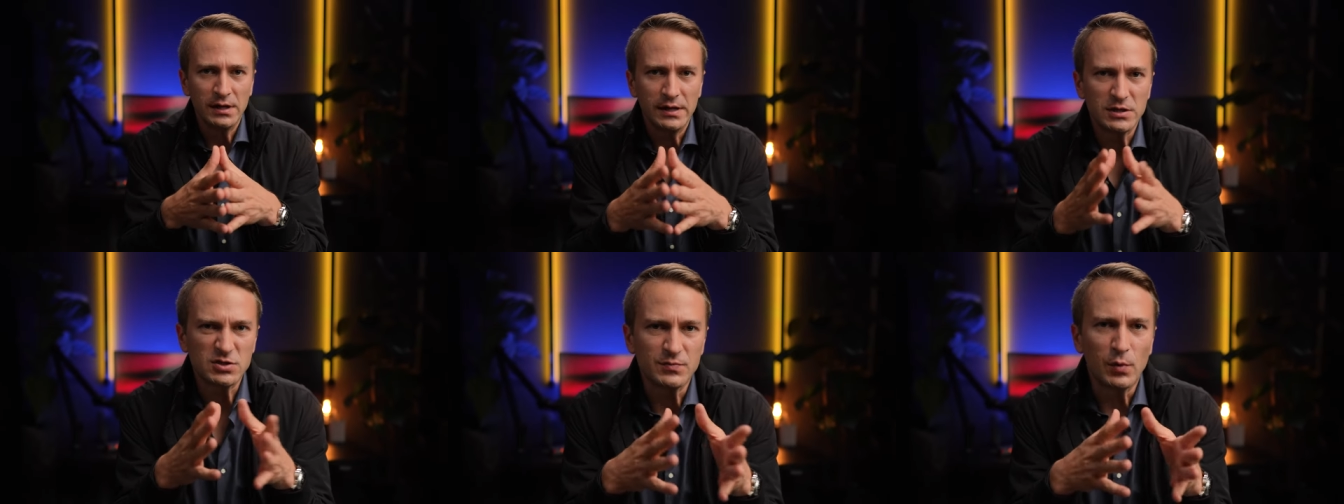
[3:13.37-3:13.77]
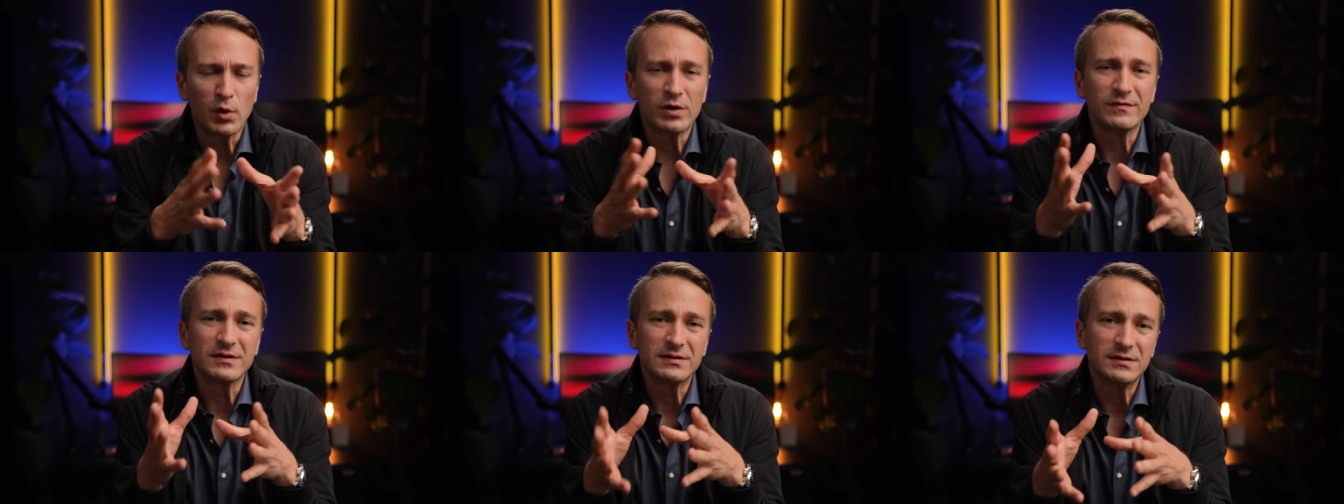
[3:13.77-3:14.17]
It's
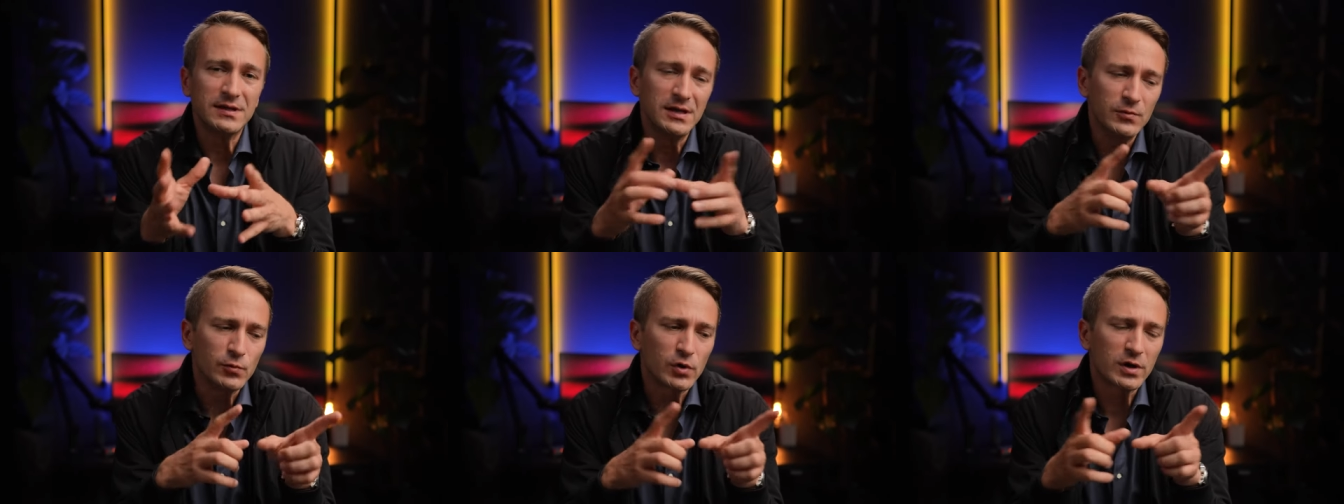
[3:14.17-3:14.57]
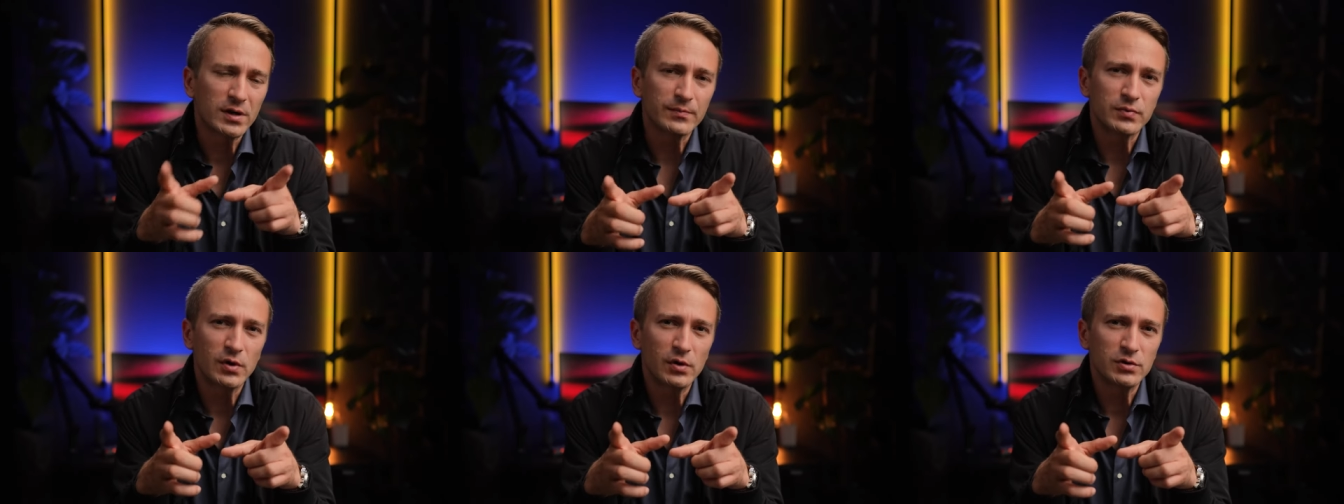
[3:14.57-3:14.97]
more of a teamwork
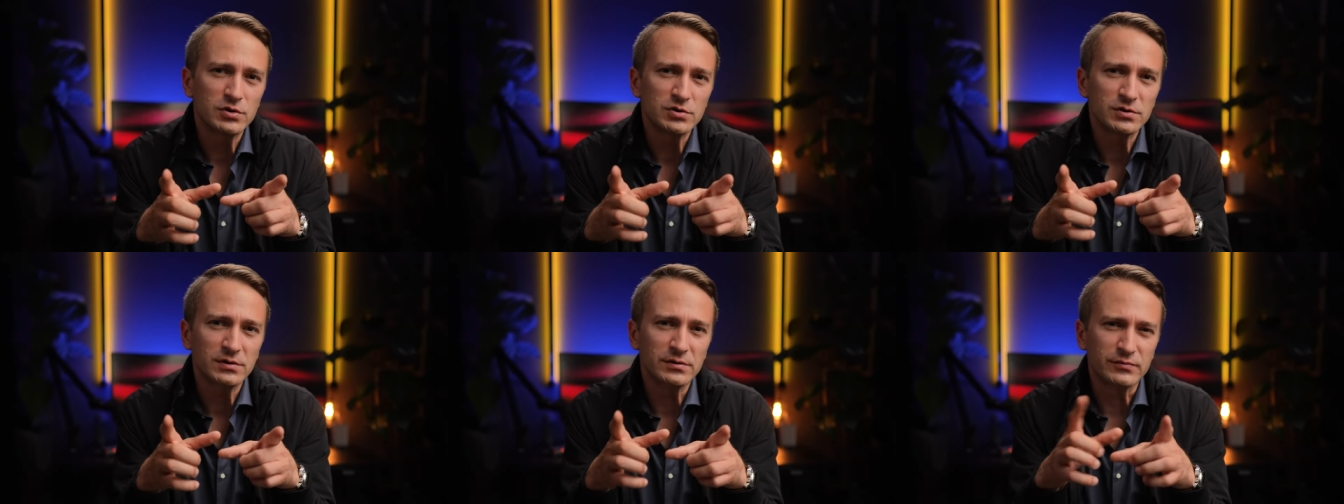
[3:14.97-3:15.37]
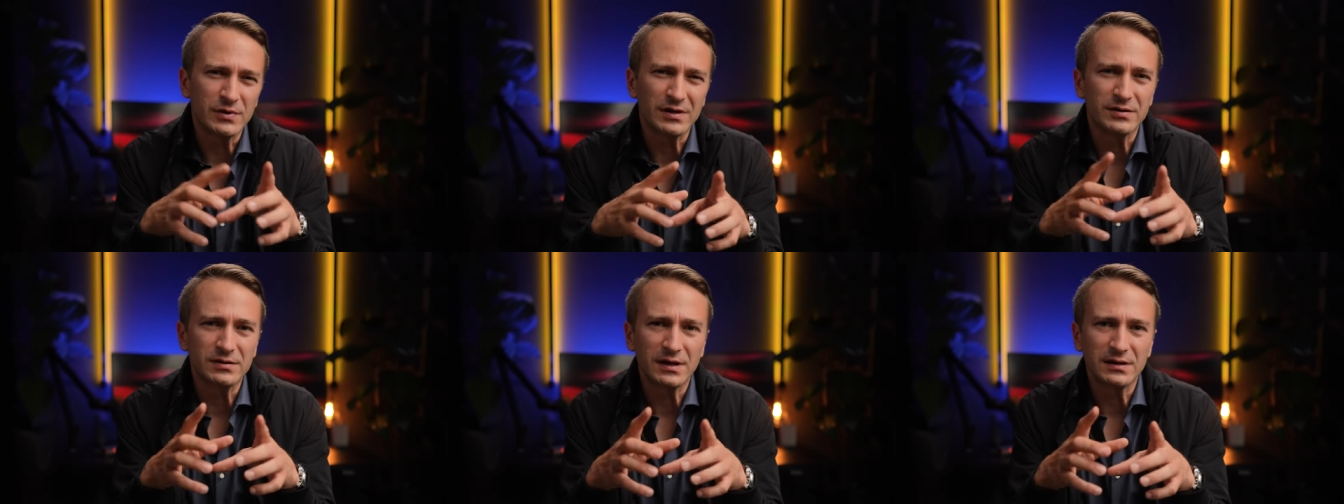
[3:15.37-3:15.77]
approach
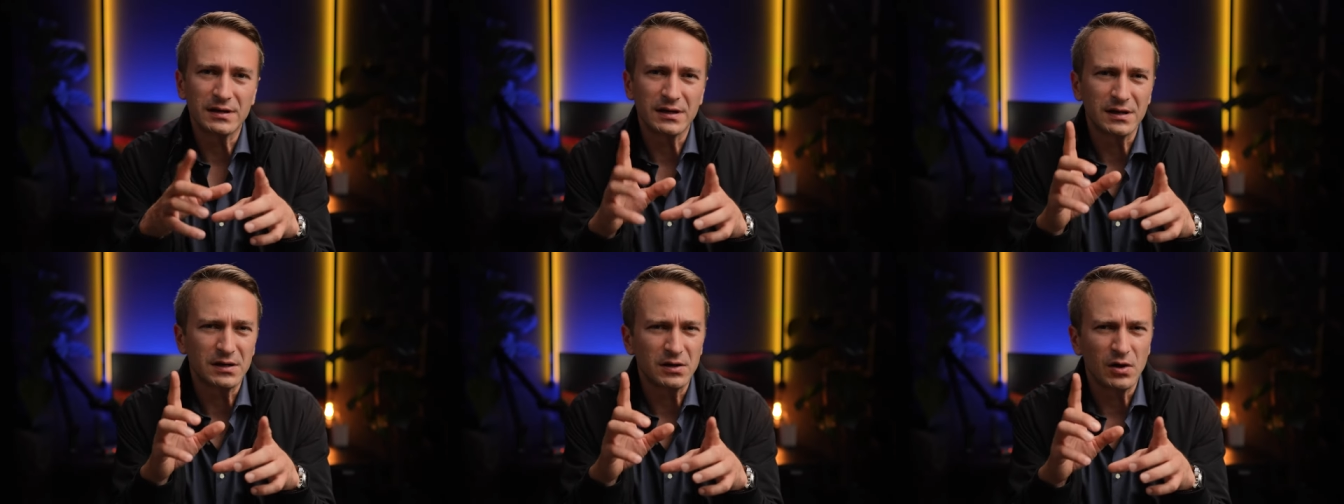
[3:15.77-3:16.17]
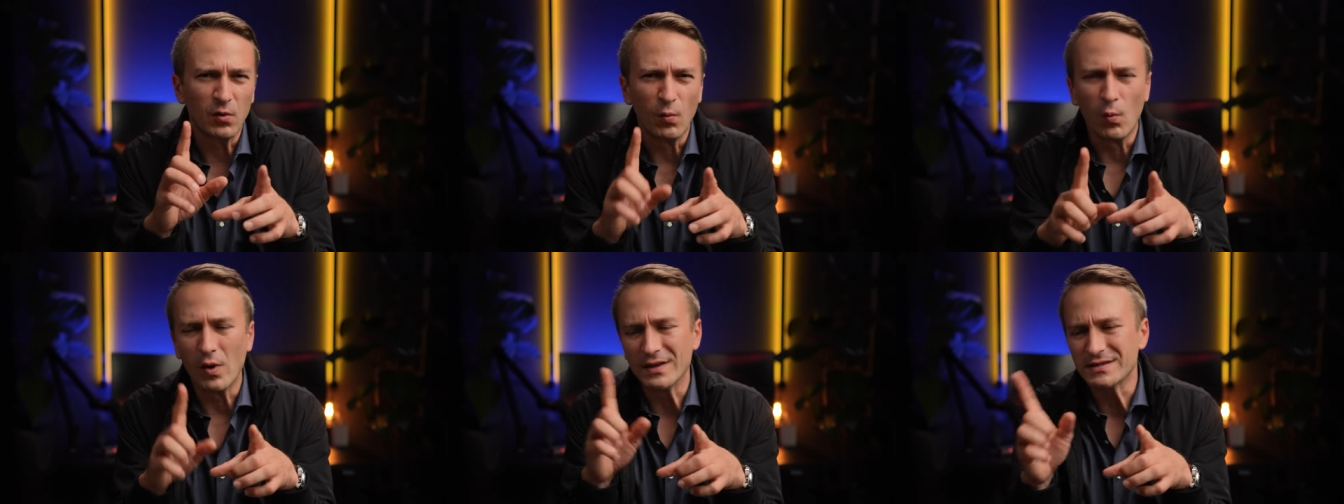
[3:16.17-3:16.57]
rather than like a
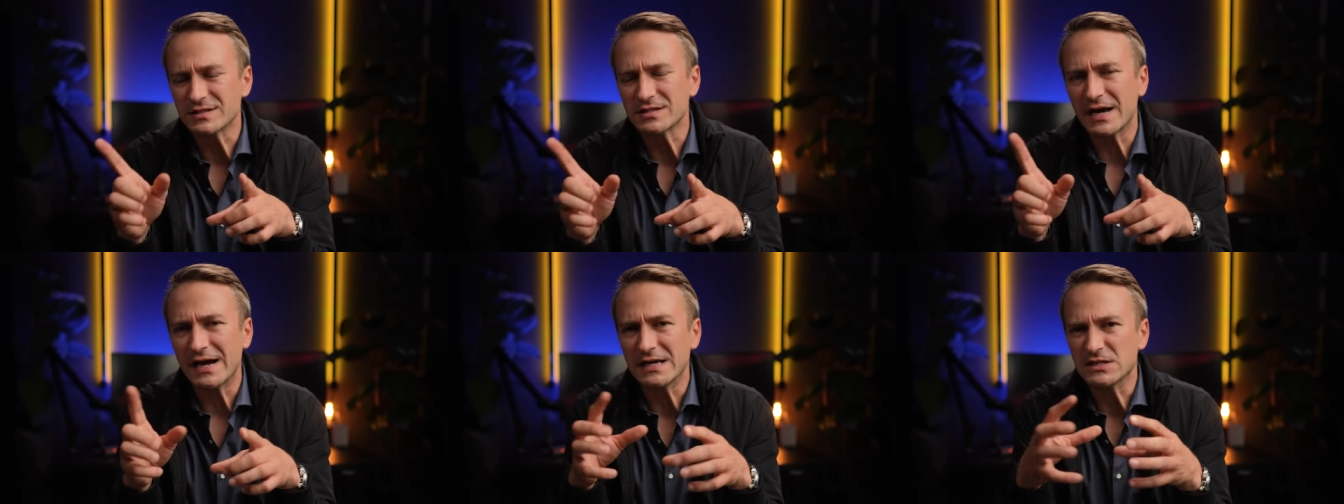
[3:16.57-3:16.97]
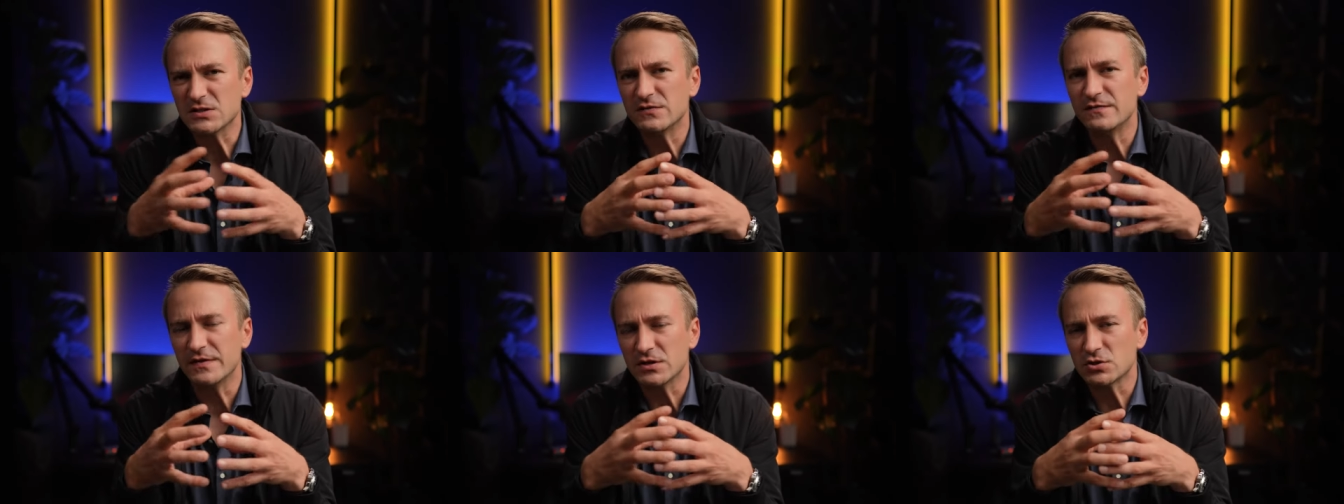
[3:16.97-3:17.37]

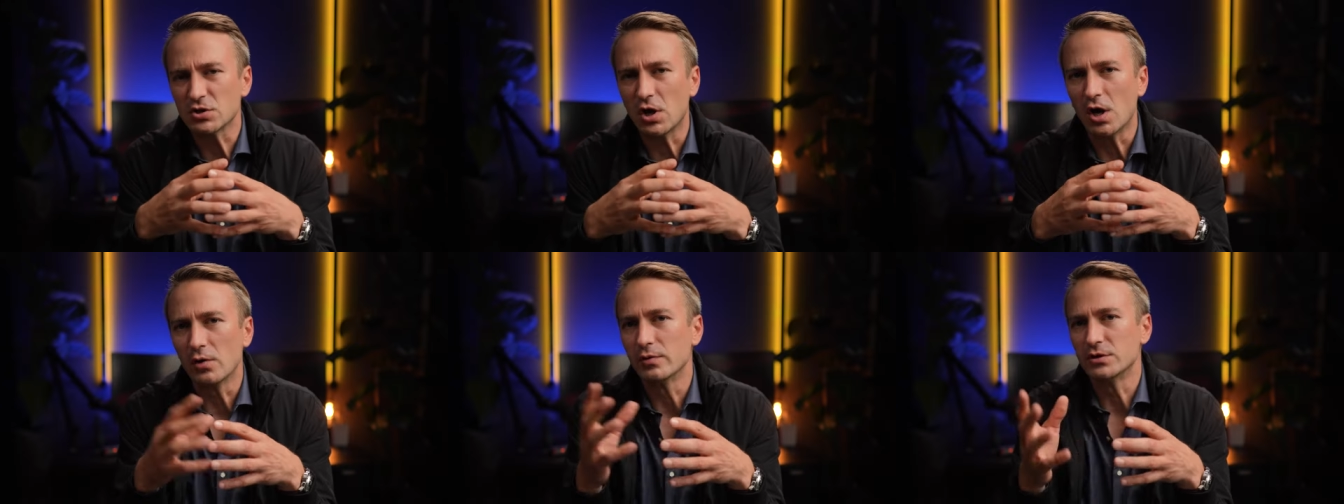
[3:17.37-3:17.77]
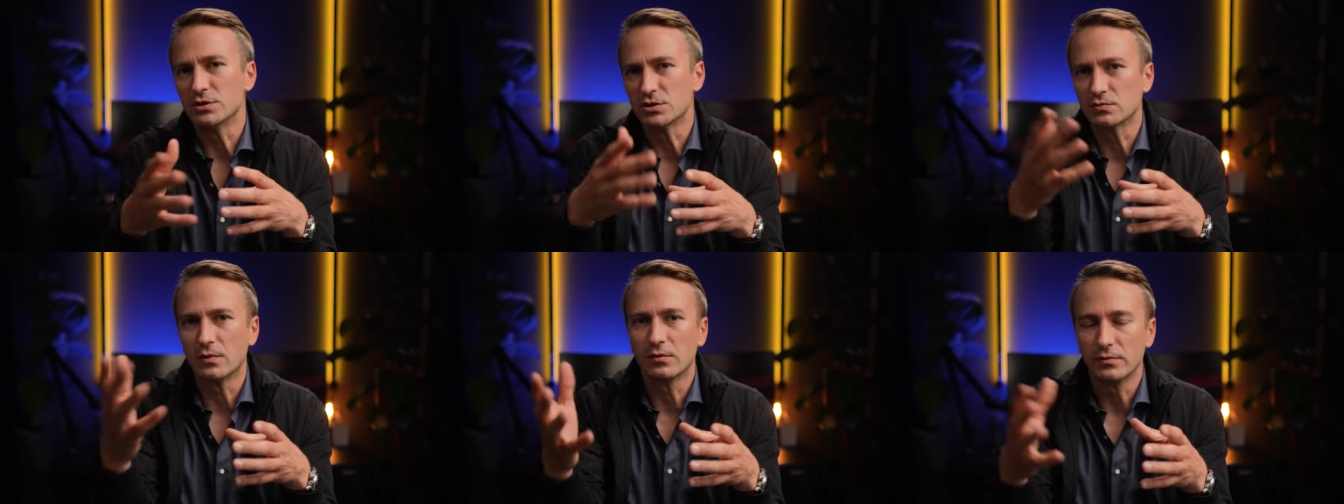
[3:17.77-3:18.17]
one-size-fits-all, which
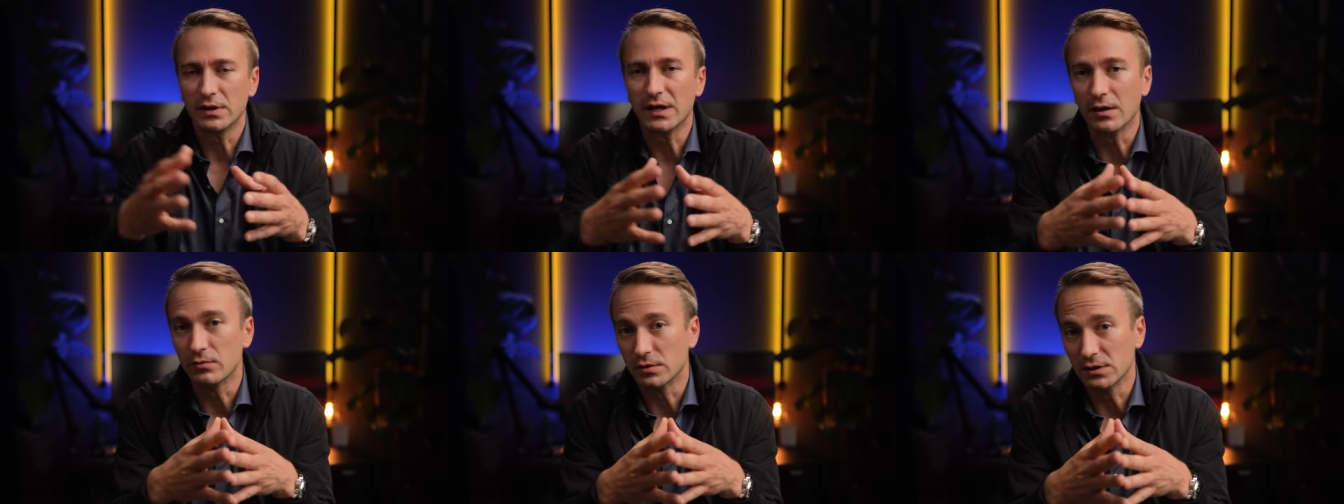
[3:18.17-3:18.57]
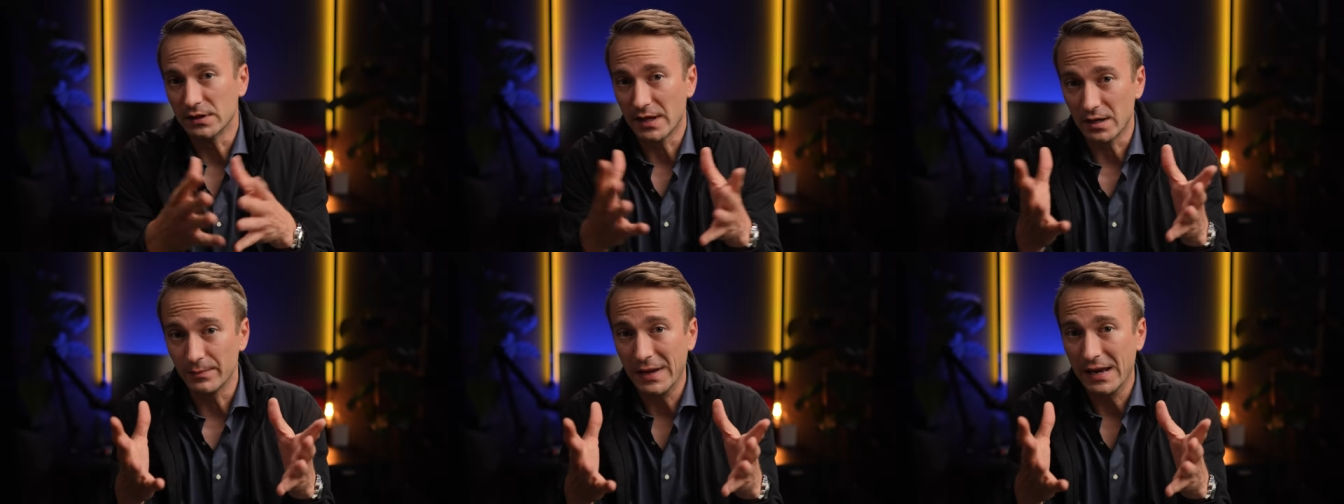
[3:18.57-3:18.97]
is what we get with a lot of